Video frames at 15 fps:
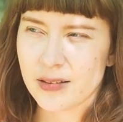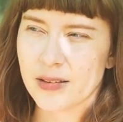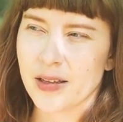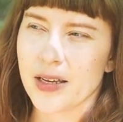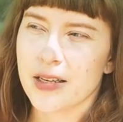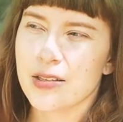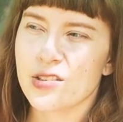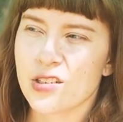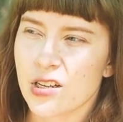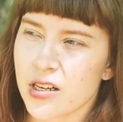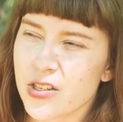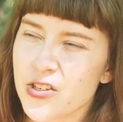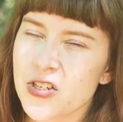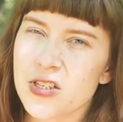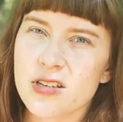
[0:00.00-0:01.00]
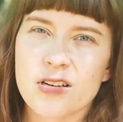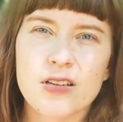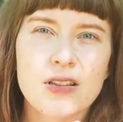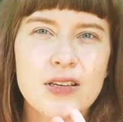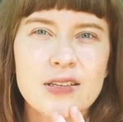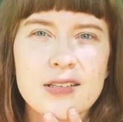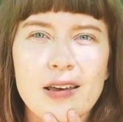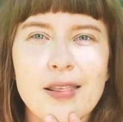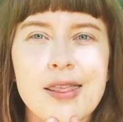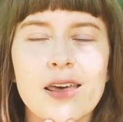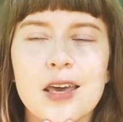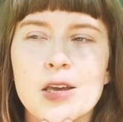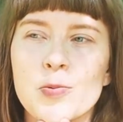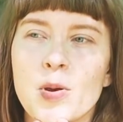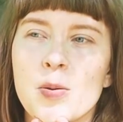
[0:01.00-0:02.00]
like touched on this, I
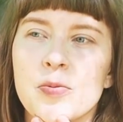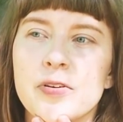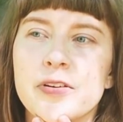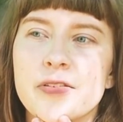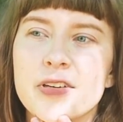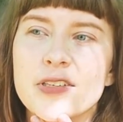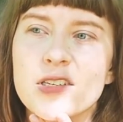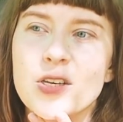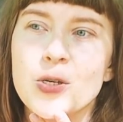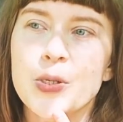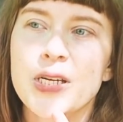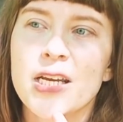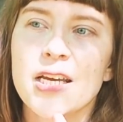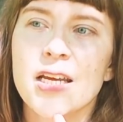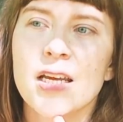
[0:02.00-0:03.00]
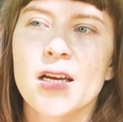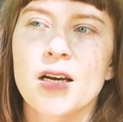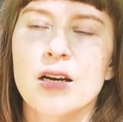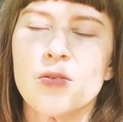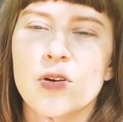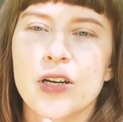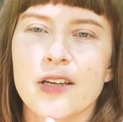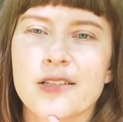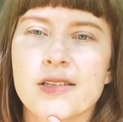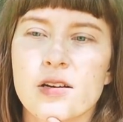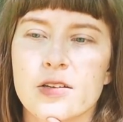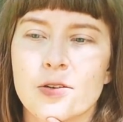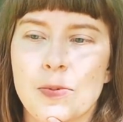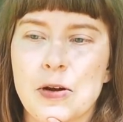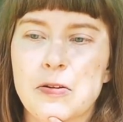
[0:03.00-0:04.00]
think, in my previous Q&A when I
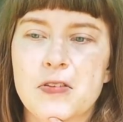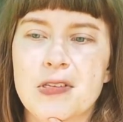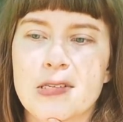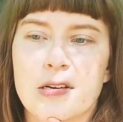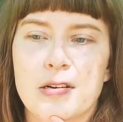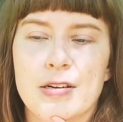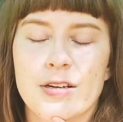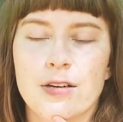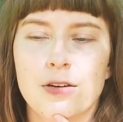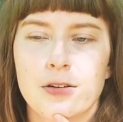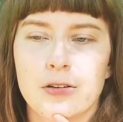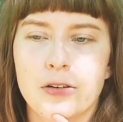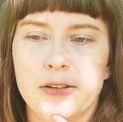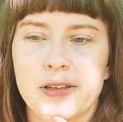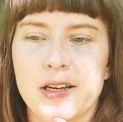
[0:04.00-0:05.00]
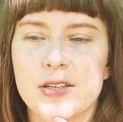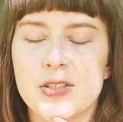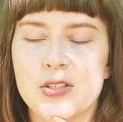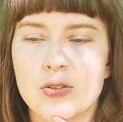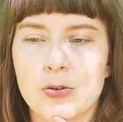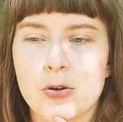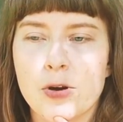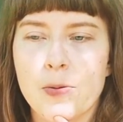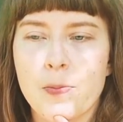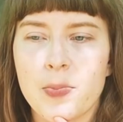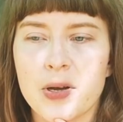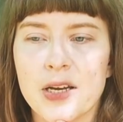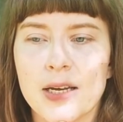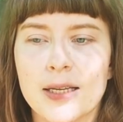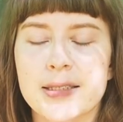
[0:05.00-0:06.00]
talked about starting your online store,
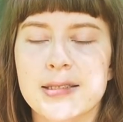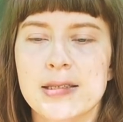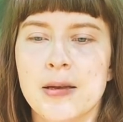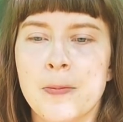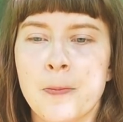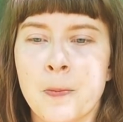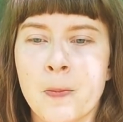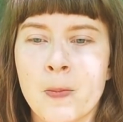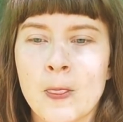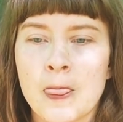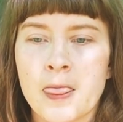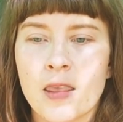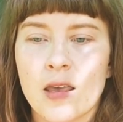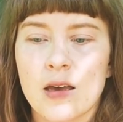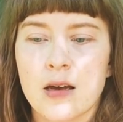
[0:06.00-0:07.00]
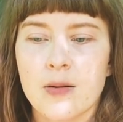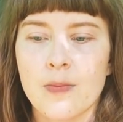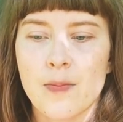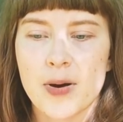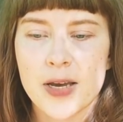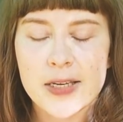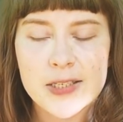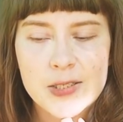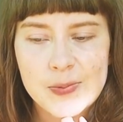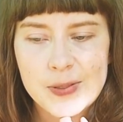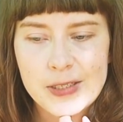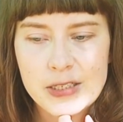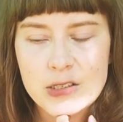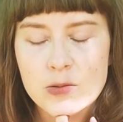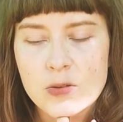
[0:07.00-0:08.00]
but my
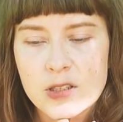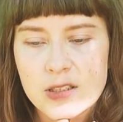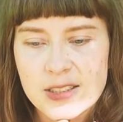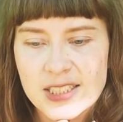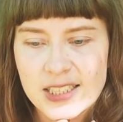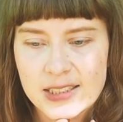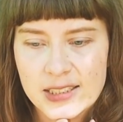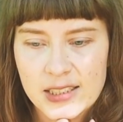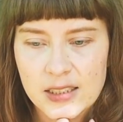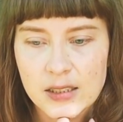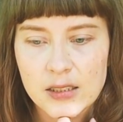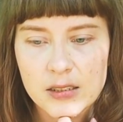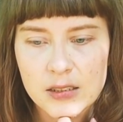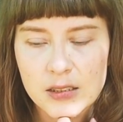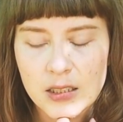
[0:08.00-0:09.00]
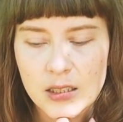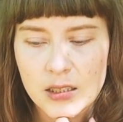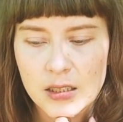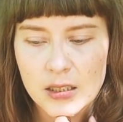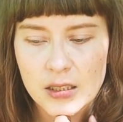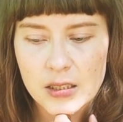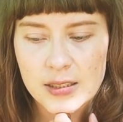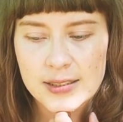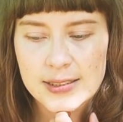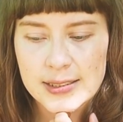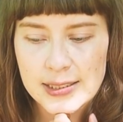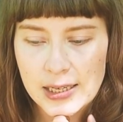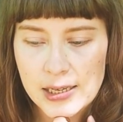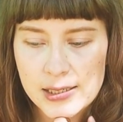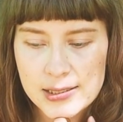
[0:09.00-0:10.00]
experience with Tictail,
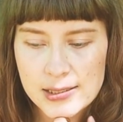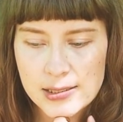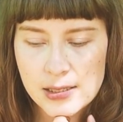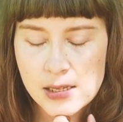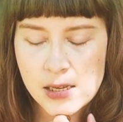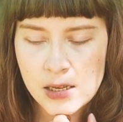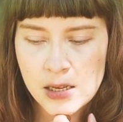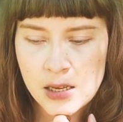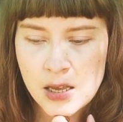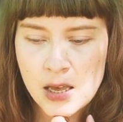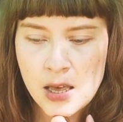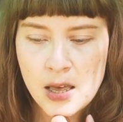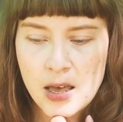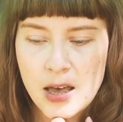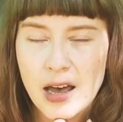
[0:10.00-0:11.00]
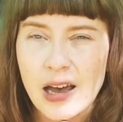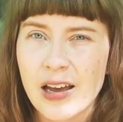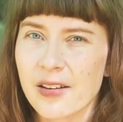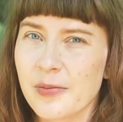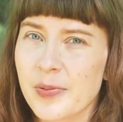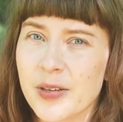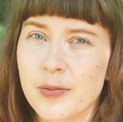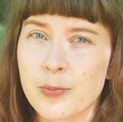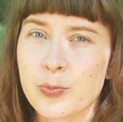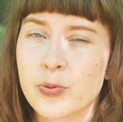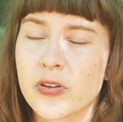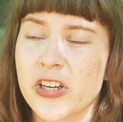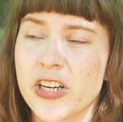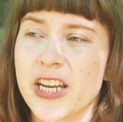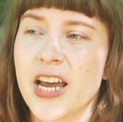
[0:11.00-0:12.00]
yes, I've been
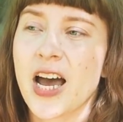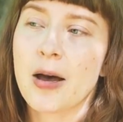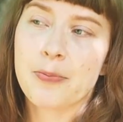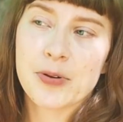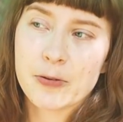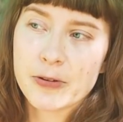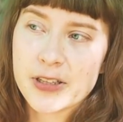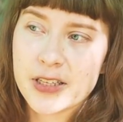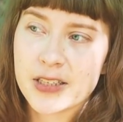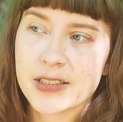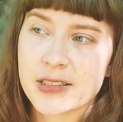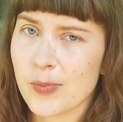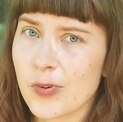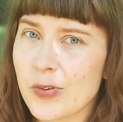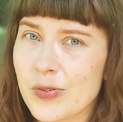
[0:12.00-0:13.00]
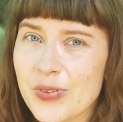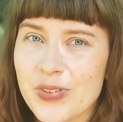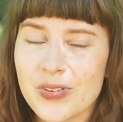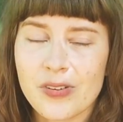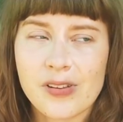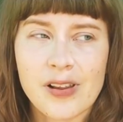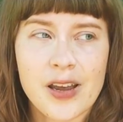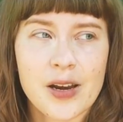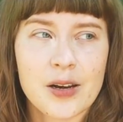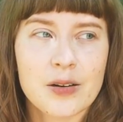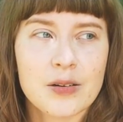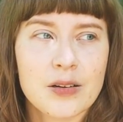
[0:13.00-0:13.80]
pretty happy with it. Most online